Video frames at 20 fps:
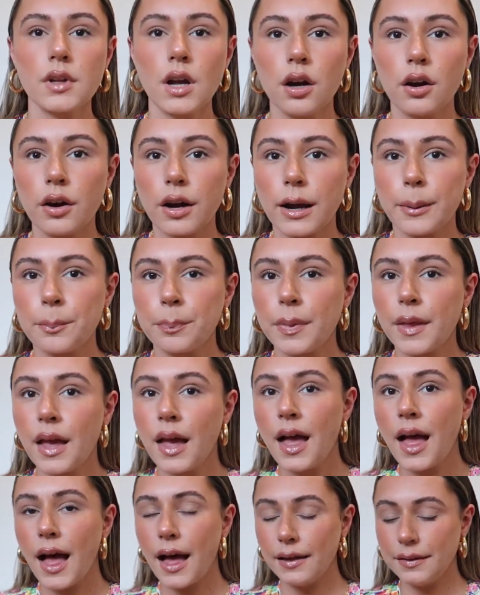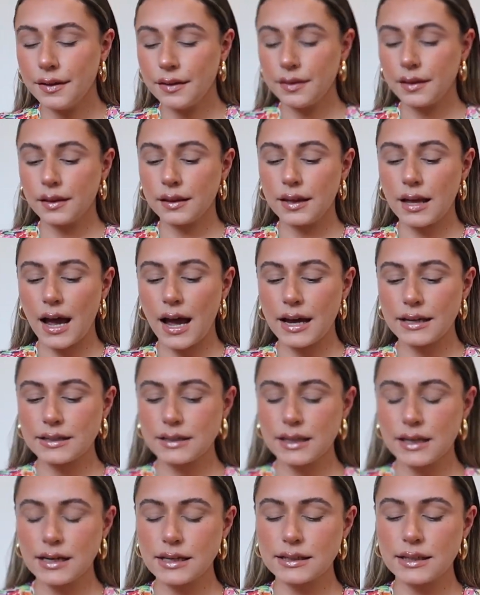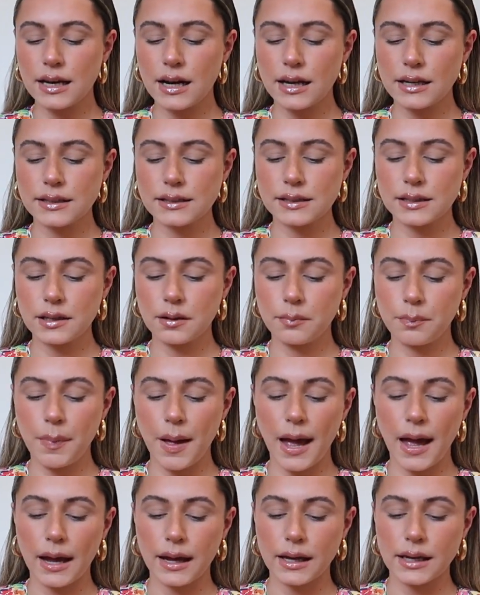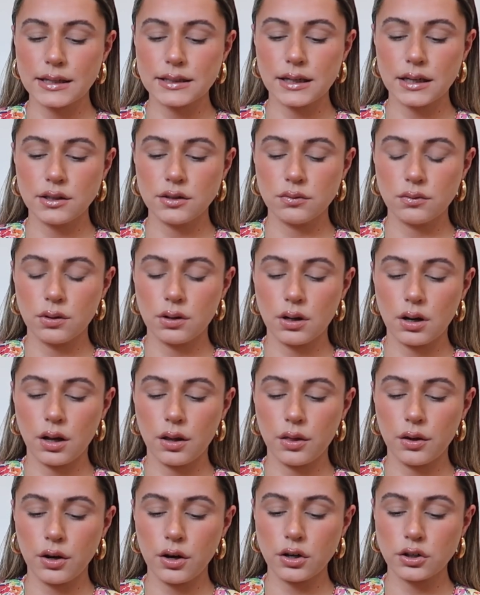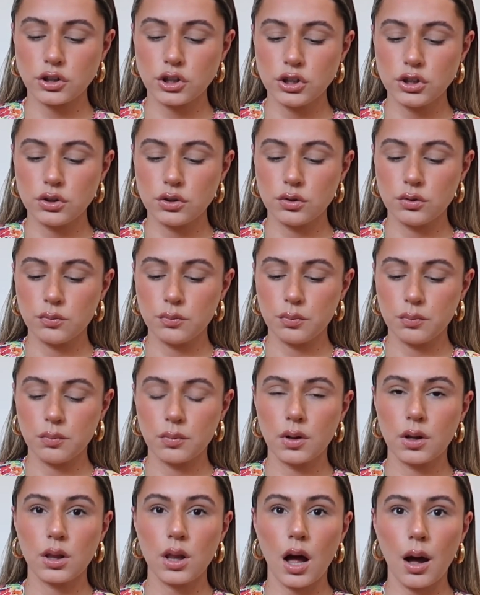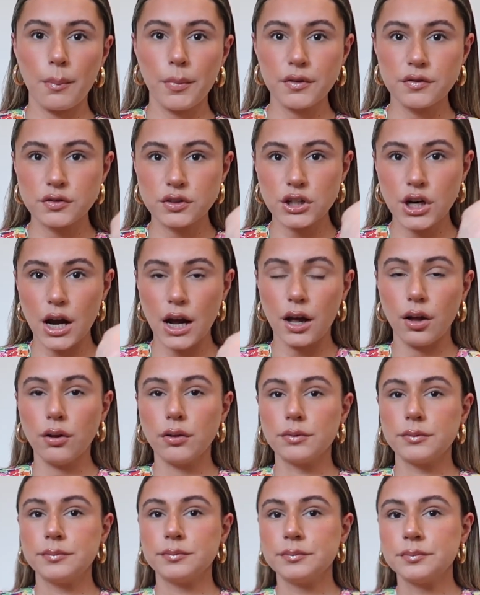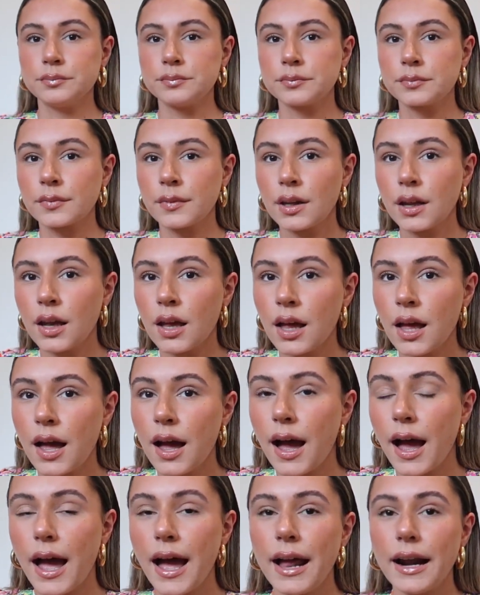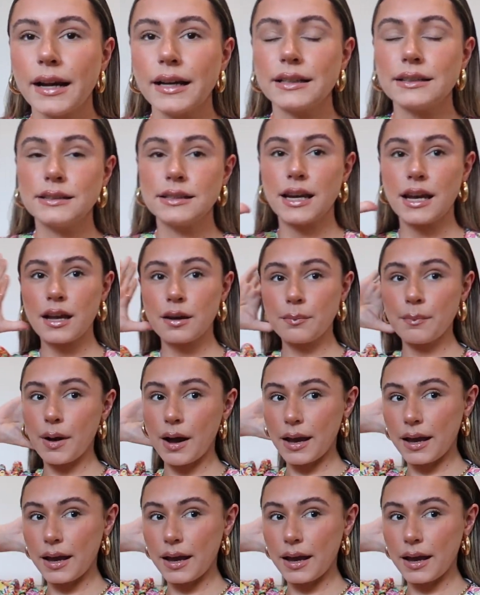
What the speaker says: All right, and then the last things that I slick back is I do another glob of gel and I take my